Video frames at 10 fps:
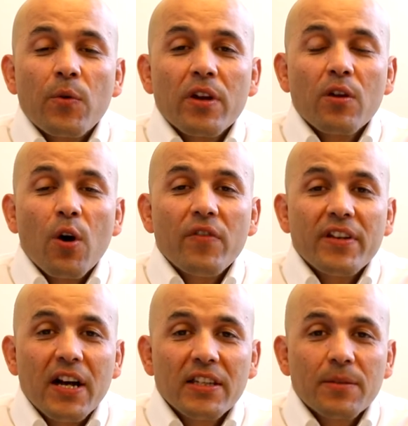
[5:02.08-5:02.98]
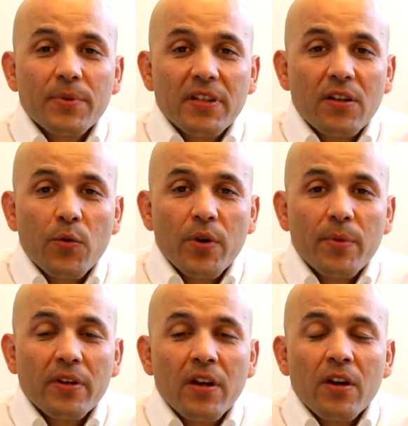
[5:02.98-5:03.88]
with over 90% of
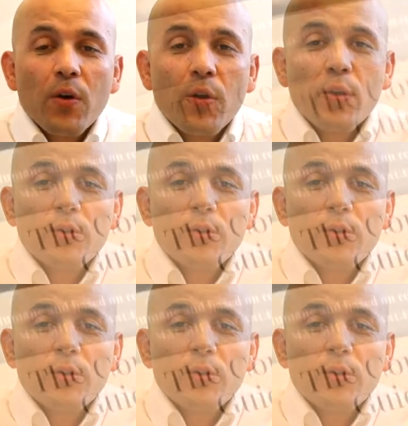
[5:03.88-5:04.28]
women going